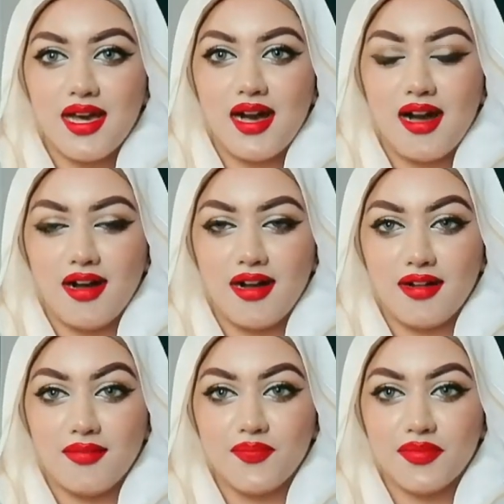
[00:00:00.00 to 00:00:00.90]

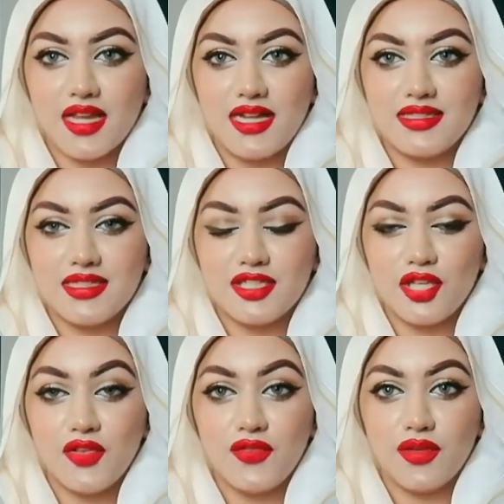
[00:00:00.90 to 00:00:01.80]
I did
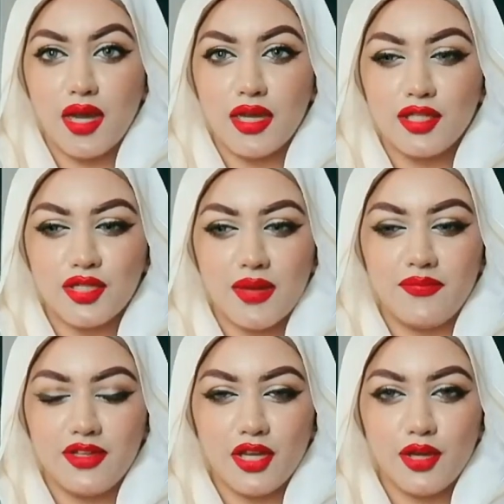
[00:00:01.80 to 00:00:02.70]
two hijab
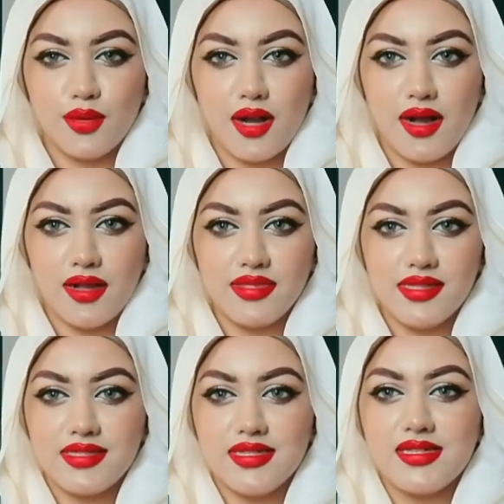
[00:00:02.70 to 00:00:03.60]
video, and this
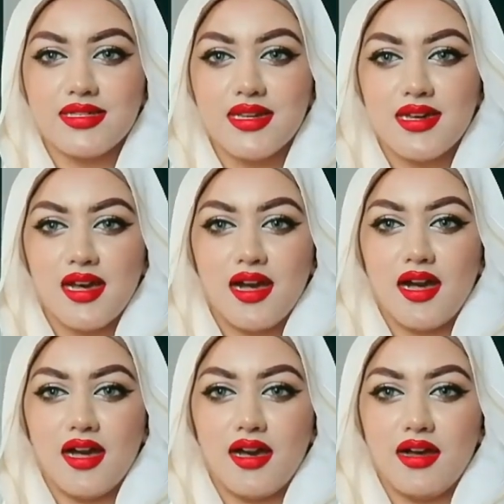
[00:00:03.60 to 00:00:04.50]
is
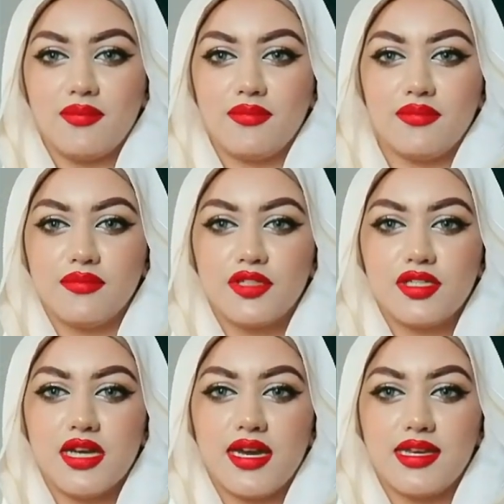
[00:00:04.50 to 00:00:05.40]

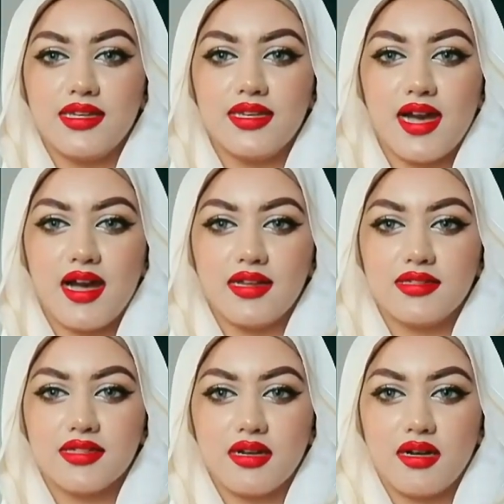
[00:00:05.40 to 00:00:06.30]
today, and
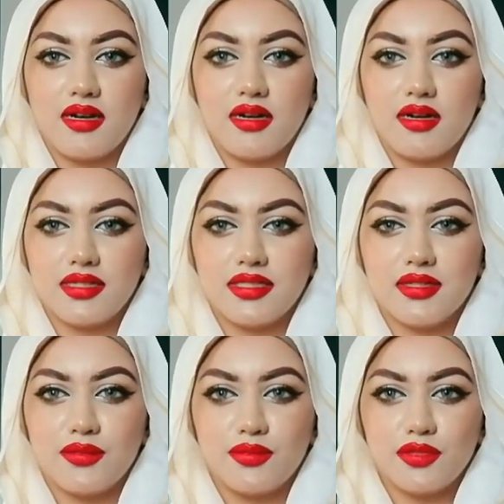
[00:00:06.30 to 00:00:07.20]
it's a
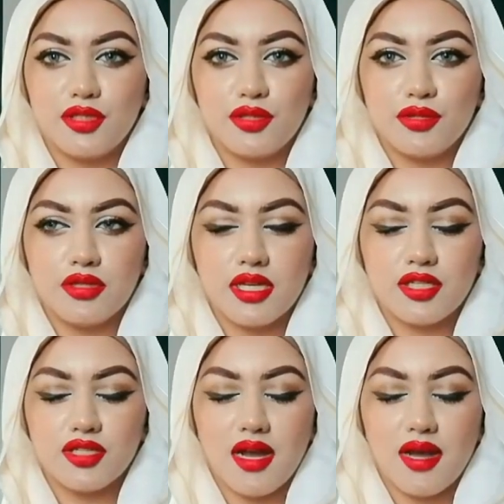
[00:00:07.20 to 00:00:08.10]
tutorial
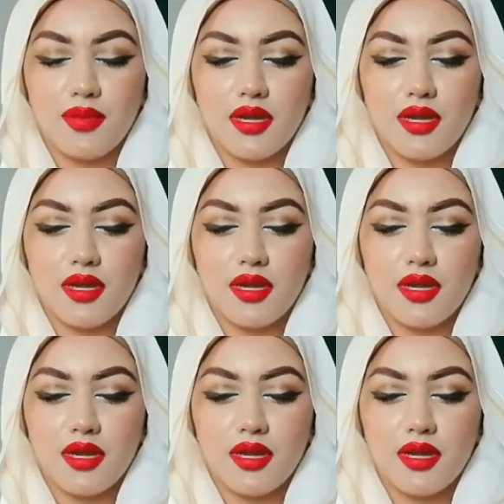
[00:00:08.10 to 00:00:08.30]
hijab